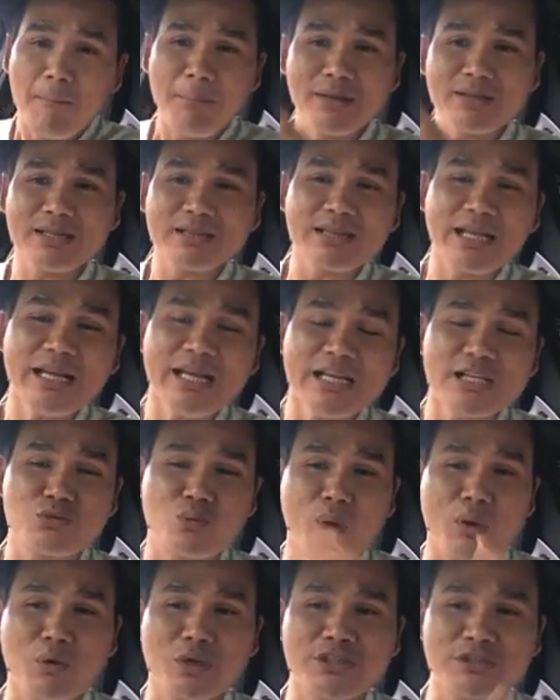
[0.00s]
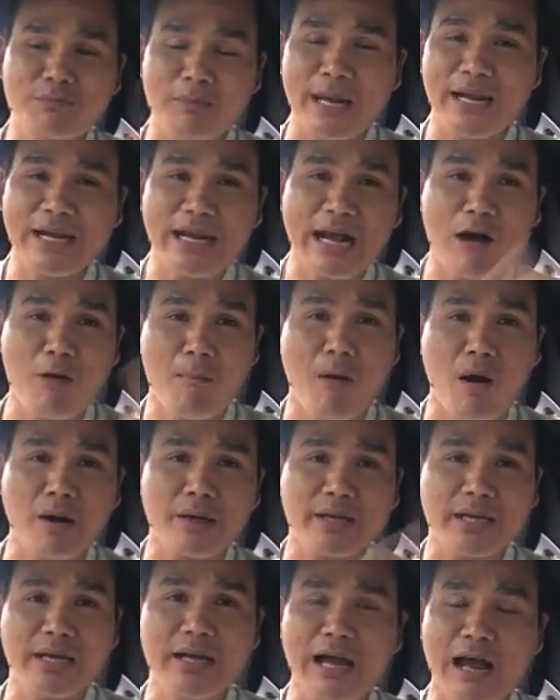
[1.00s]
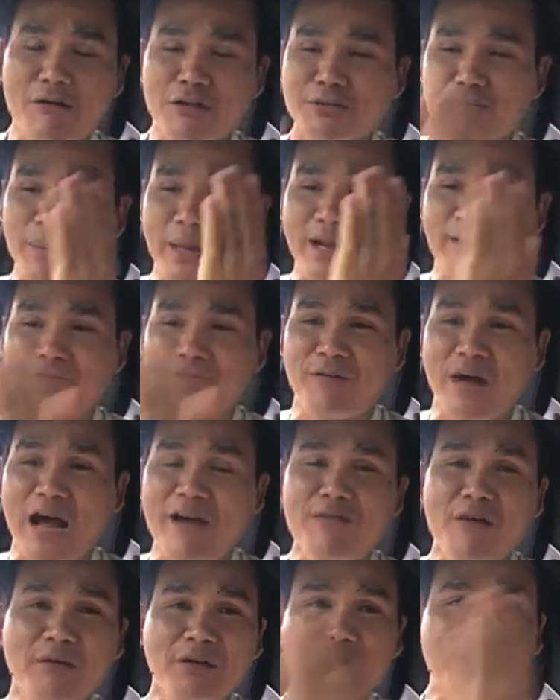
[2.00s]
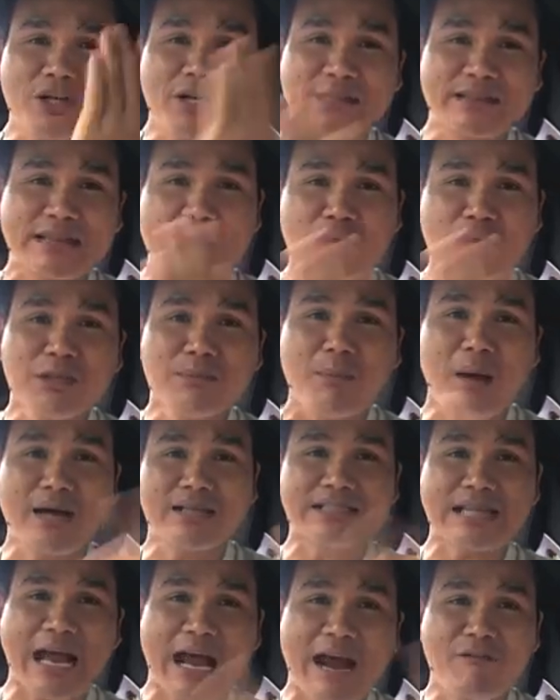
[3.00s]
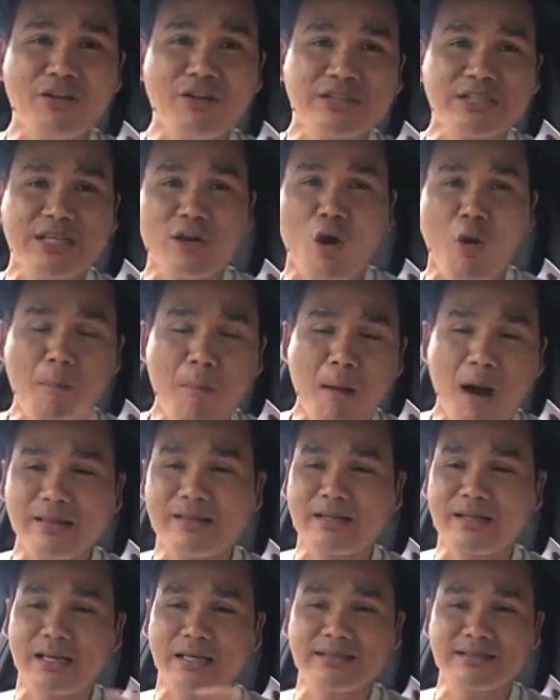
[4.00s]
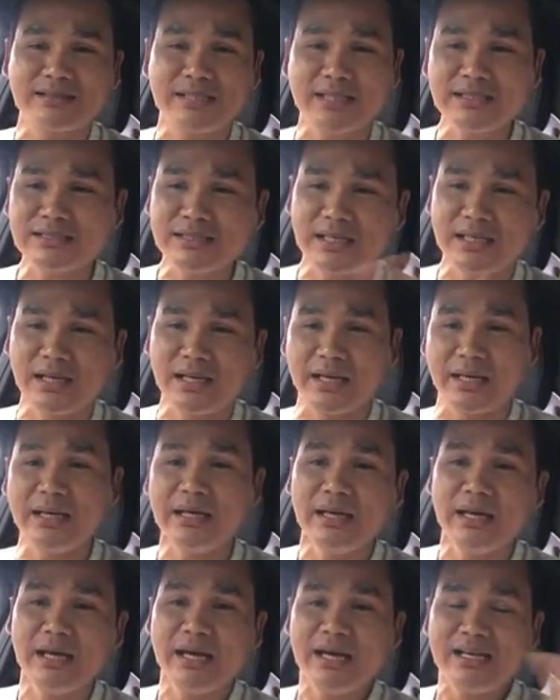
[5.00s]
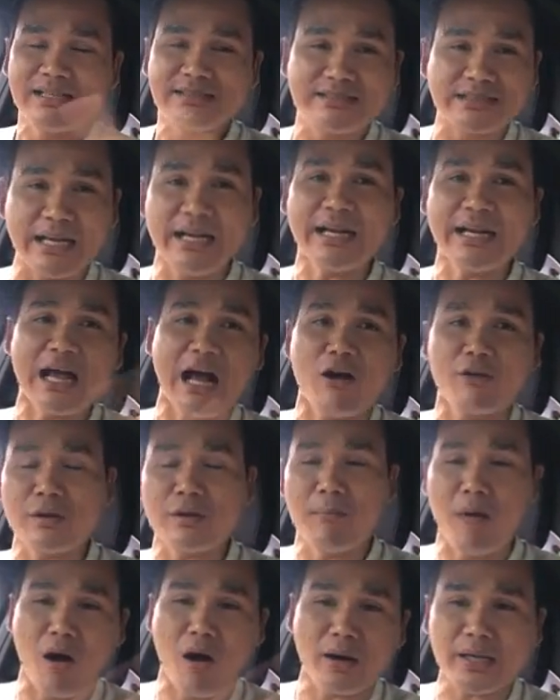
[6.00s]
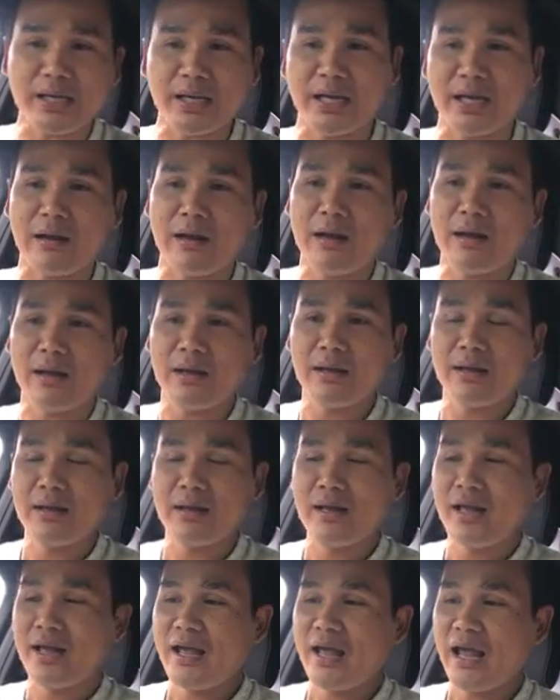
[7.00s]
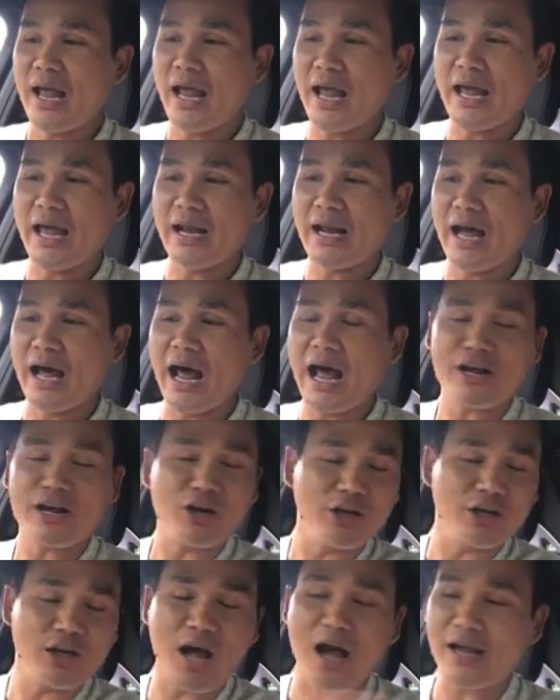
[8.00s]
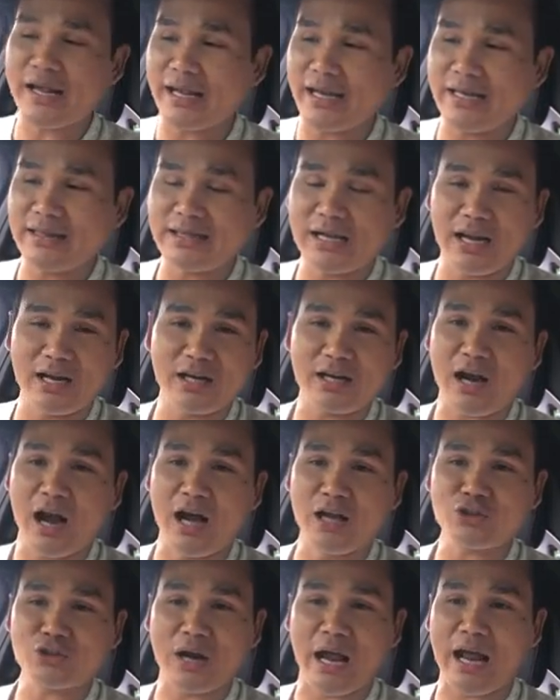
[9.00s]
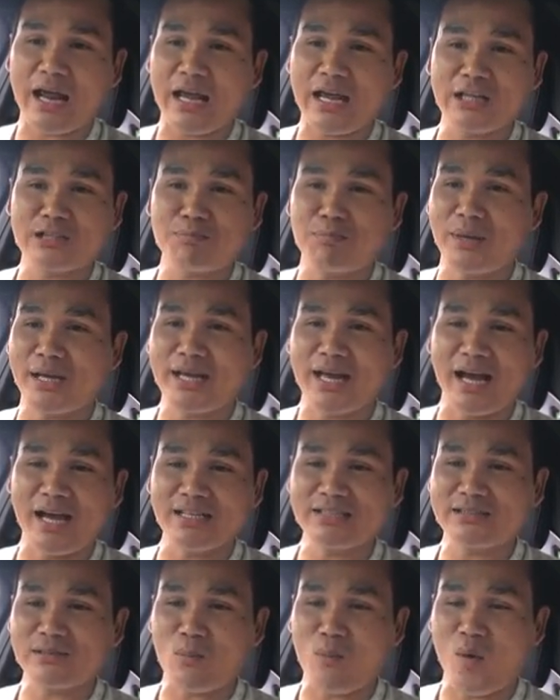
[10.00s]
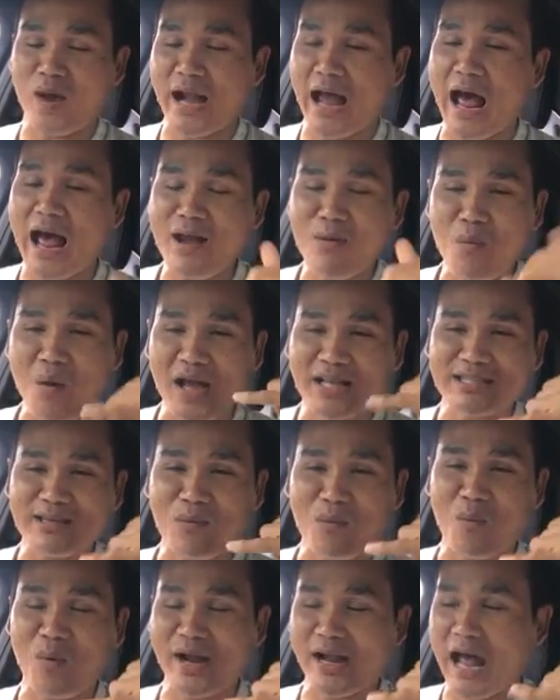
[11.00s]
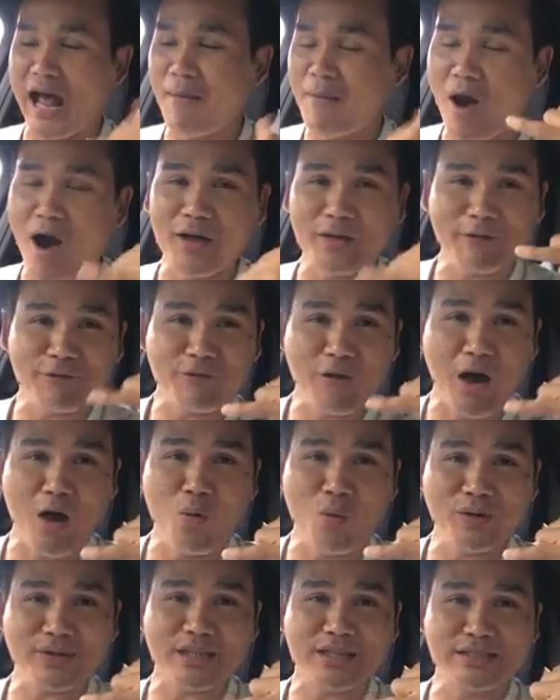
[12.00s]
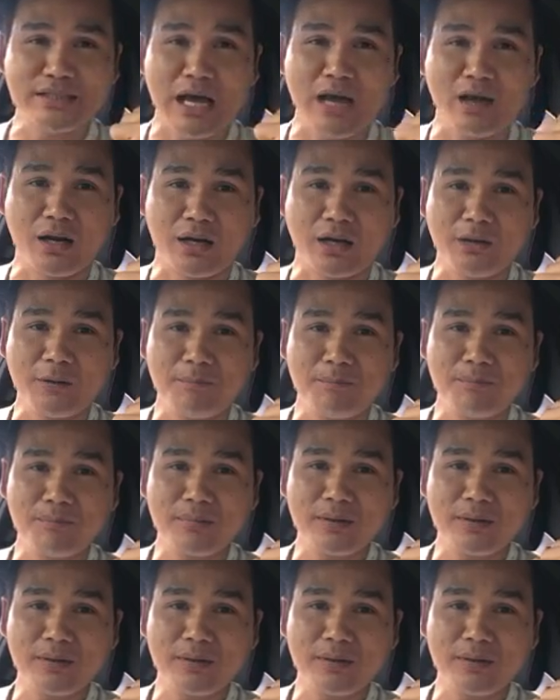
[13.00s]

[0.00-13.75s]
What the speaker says: But the thing is, we were spending out marketing. I was spending $500 to $1,000 every single month consistently sending out the marketing, and I couldn't lock anything on the contract. It's because when I'm on the phone with the seller,